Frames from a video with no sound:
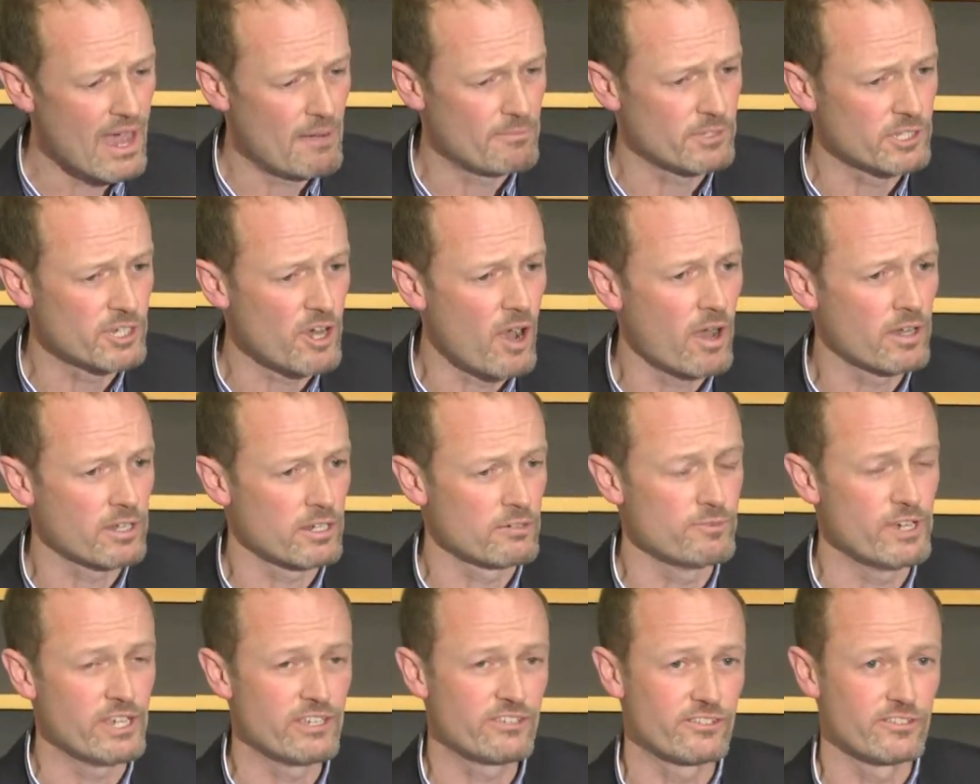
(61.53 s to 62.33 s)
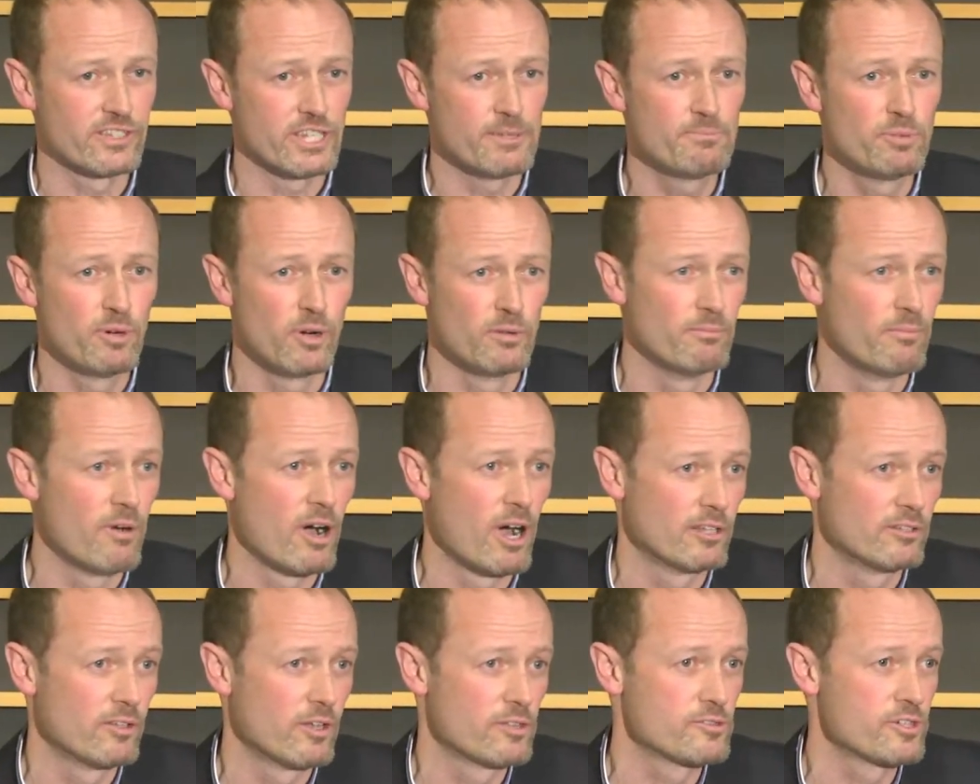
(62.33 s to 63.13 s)
Gartner recently put
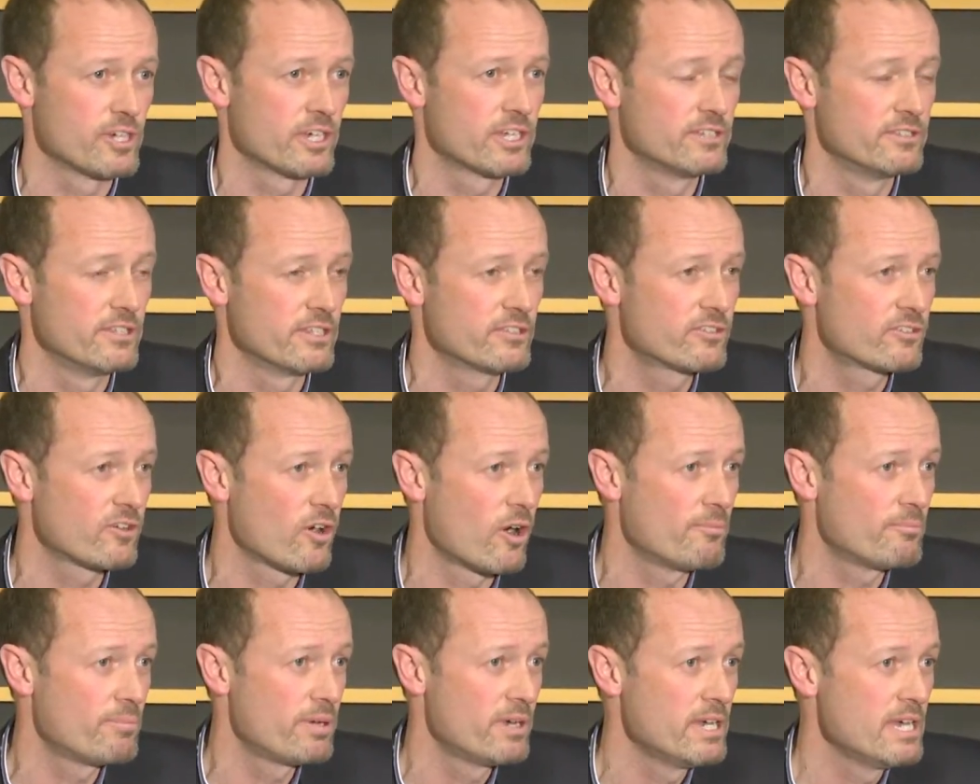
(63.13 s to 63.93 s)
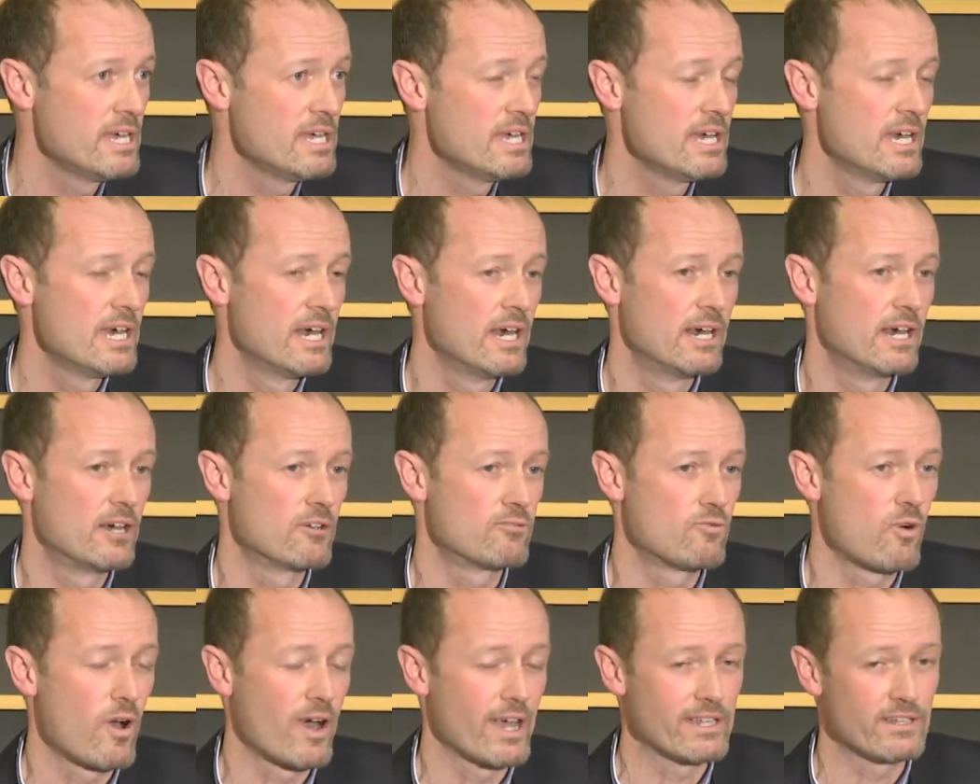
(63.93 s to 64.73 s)
MarkLogic in the top
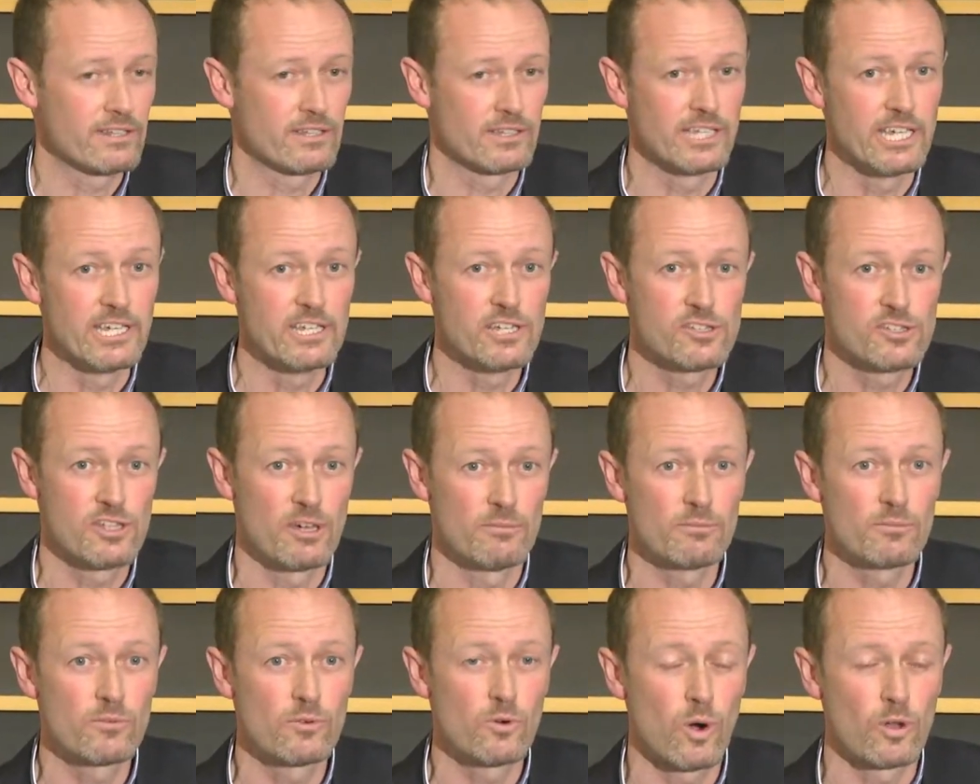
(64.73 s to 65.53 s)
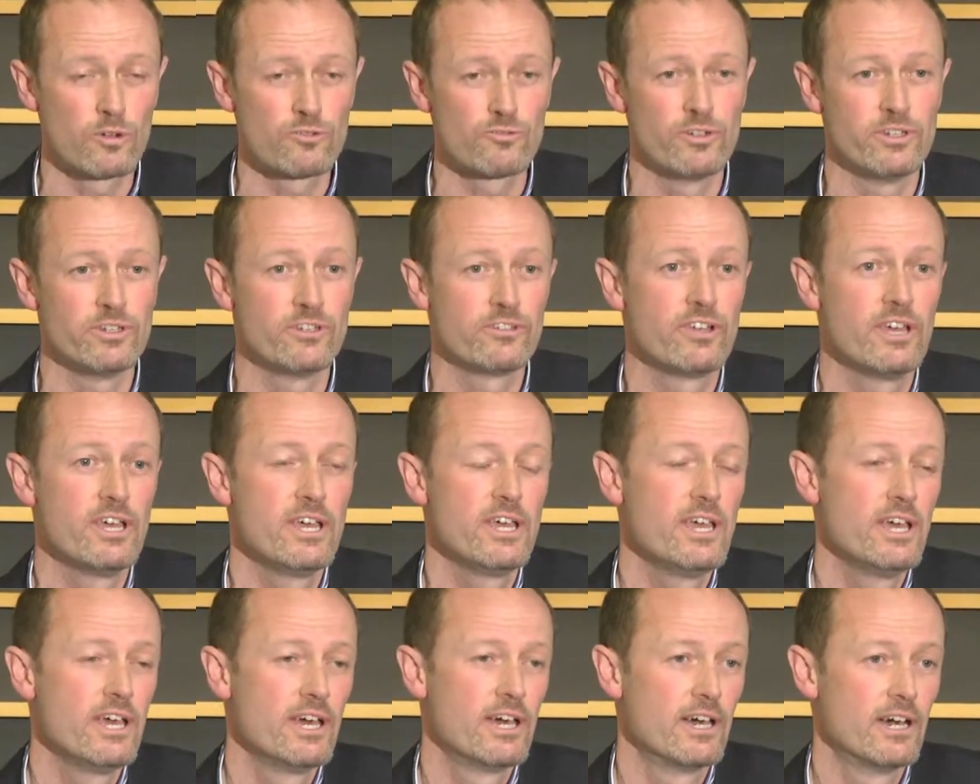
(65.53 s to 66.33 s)
right leadership quadrant
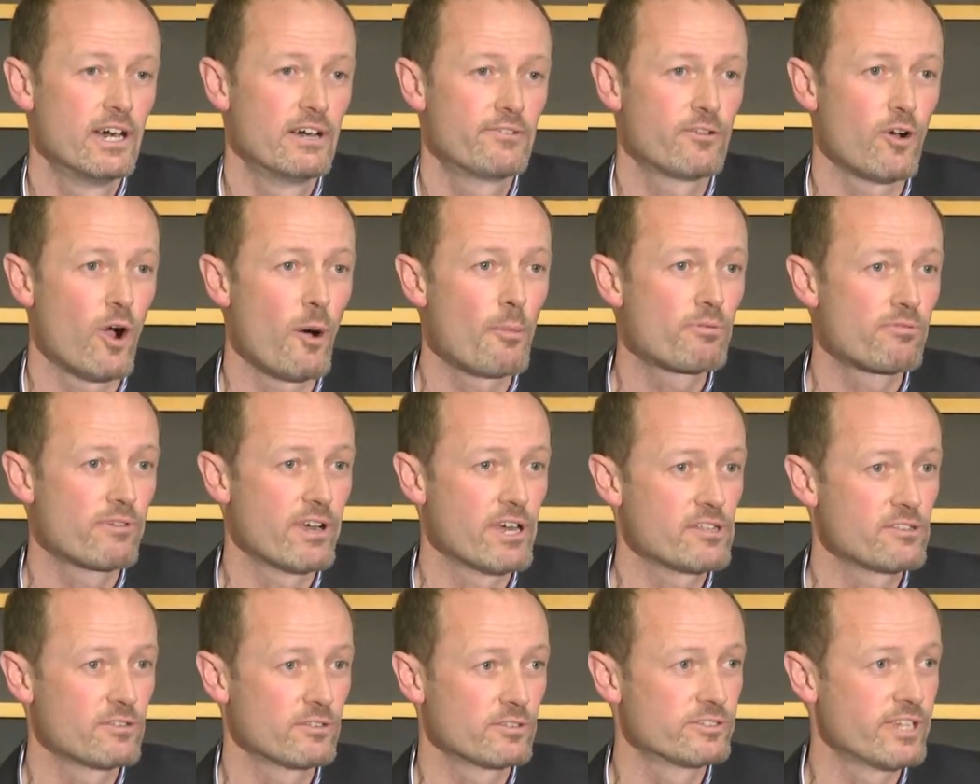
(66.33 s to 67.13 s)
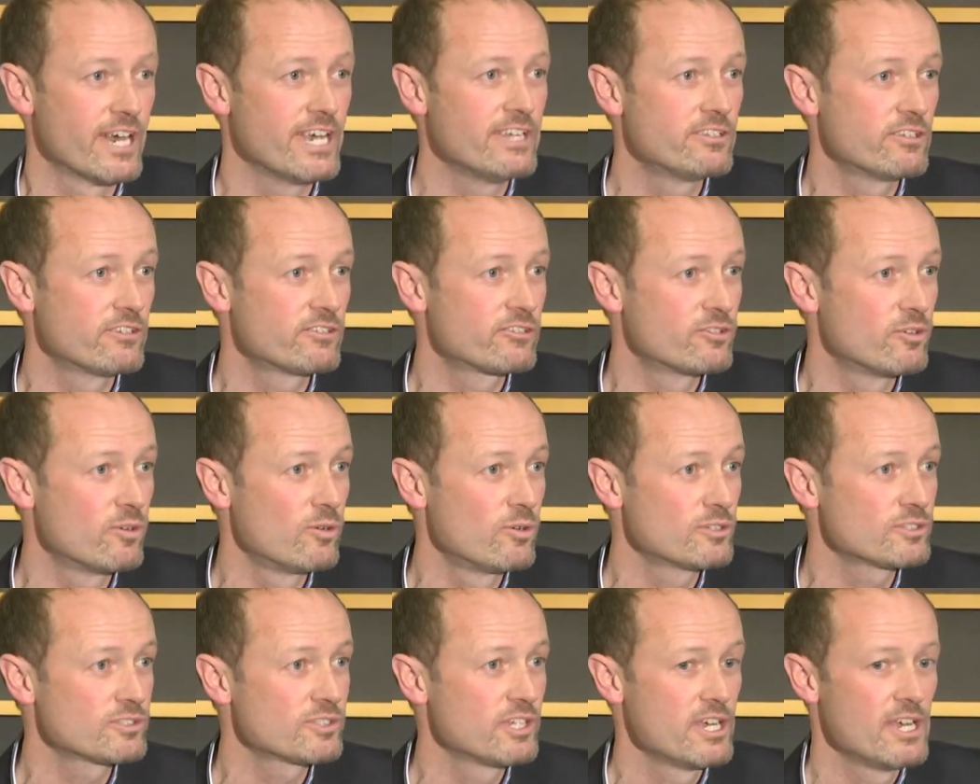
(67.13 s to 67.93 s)
for operational data
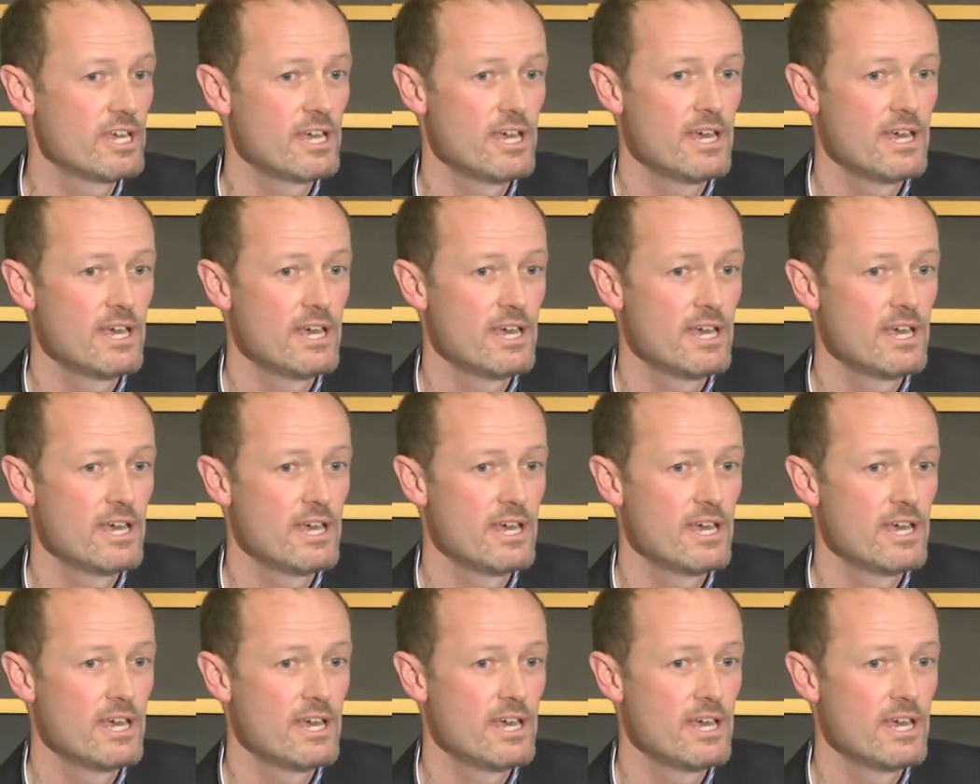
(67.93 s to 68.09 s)
stores.